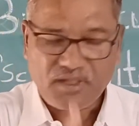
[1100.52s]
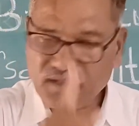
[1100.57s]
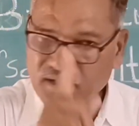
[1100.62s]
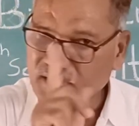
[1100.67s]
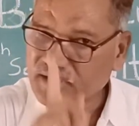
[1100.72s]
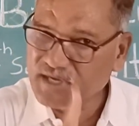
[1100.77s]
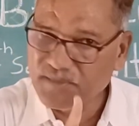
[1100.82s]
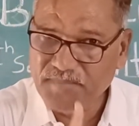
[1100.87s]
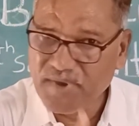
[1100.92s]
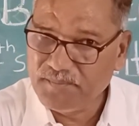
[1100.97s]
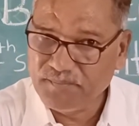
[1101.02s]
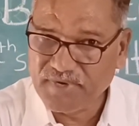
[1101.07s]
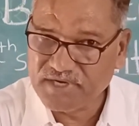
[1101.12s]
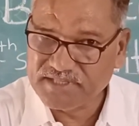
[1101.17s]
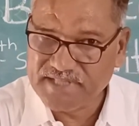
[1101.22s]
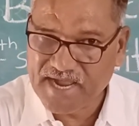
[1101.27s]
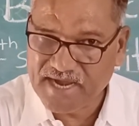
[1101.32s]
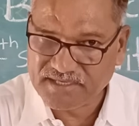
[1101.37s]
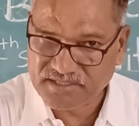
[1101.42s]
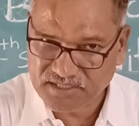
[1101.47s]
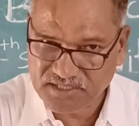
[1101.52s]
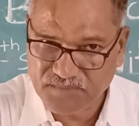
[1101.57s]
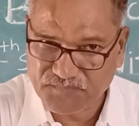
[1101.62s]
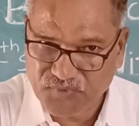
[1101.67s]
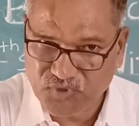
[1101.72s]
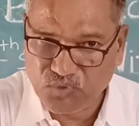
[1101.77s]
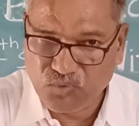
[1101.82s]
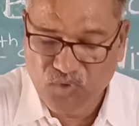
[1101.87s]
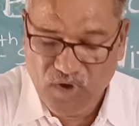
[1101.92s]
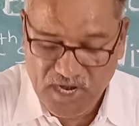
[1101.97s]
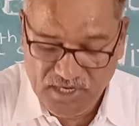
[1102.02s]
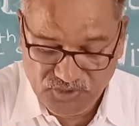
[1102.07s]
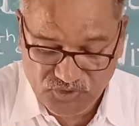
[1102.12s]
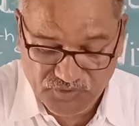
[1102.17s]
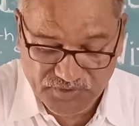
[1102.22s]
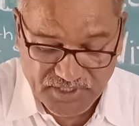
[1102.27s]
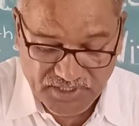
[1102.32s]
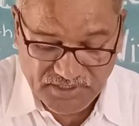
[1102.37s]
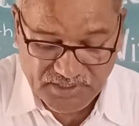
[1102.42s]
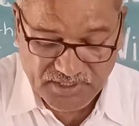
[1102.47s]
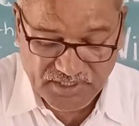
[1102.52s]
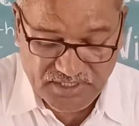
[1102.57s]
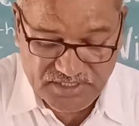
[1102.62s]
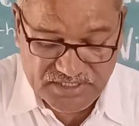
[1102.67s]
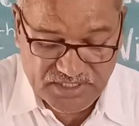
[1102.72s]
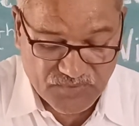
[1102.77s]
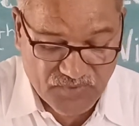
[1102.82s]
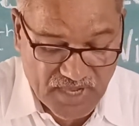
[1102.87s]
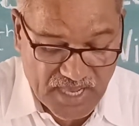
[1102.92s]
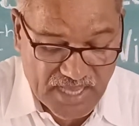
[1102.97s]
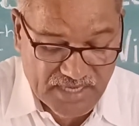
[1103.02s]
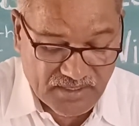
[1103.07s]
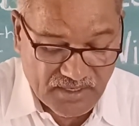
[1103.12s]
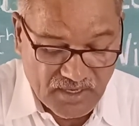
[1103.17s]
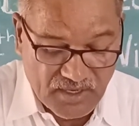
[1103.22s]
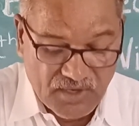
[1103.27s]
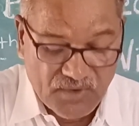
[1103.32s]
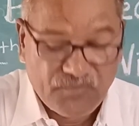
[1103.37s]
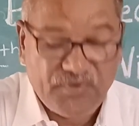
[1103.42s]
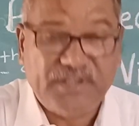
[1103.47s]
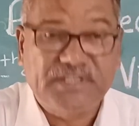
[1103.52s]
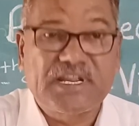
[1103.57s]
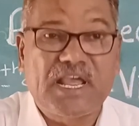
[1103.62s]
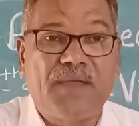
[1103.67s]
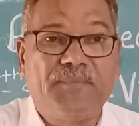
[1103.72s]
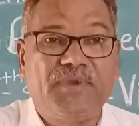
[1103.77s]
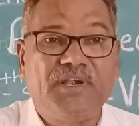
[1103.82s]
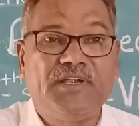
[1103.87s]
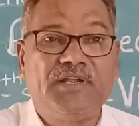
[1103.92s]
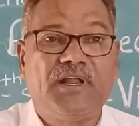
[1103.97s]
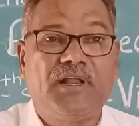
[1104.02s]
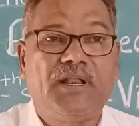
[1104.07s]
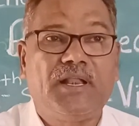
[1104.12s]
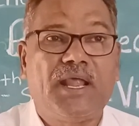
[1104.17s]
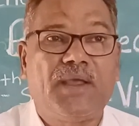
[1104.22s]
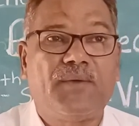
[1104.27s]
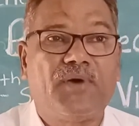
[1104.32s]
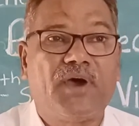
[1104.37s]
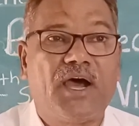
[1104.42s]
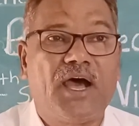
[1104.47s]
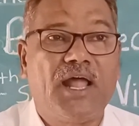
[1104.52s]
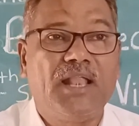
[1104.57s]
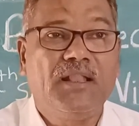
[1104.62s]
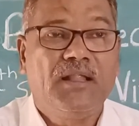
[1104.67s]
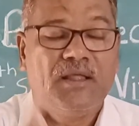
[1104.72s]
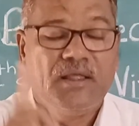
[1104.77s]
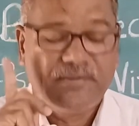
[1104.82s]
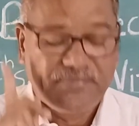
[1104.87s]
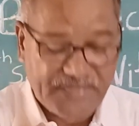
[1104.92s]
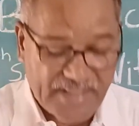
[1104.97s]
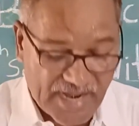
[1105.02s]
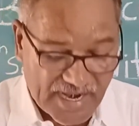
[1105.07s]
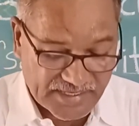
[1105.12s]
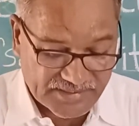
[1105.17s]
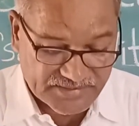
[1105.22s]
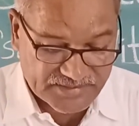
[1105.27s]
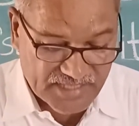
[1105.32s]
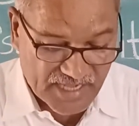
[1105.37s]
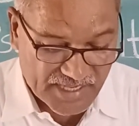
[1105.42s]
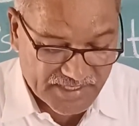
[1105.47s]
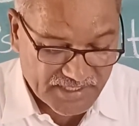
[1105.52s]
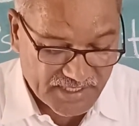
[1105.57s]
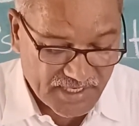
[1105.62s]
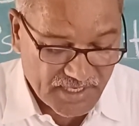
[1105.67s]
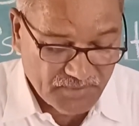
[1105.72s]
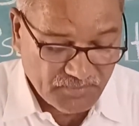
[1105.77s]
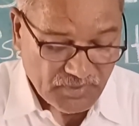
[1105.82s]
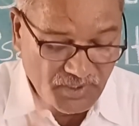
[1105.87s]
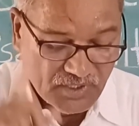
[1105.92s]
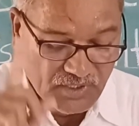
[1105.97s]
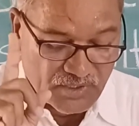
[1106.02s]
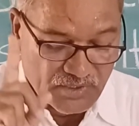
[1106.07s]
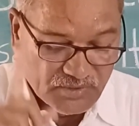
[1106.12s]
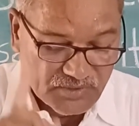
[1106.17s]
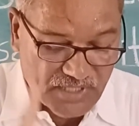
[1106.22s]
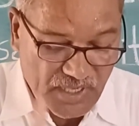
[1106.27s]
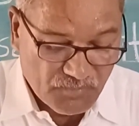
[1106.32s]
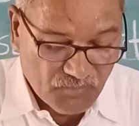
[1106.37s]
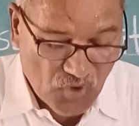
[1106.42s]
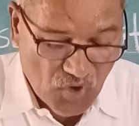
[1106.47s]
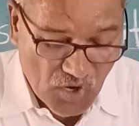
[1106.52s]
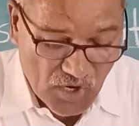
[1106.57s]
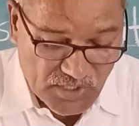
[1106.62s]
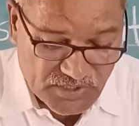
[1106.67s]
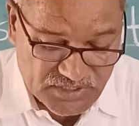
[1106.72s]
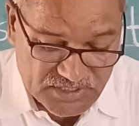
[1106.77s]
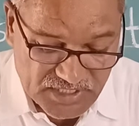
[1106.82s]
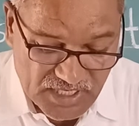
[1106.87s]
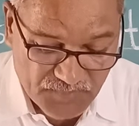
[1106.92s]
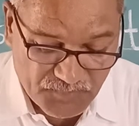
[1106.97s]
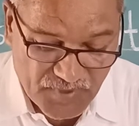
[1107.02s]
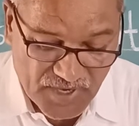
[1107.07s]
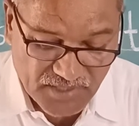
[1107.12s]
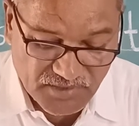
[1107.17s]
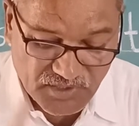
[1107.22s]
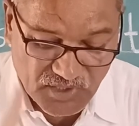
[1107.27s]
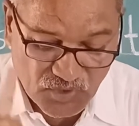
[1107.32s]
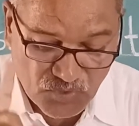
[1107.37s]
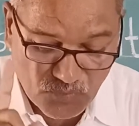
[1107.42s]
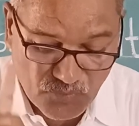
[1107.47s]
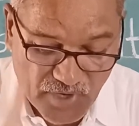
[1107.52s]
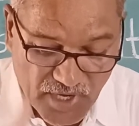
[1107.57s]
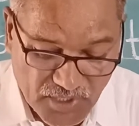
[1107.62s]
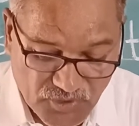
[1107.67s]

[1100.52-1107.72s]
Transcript: remember that if you want to increase your vitamin D level, that time the most effective way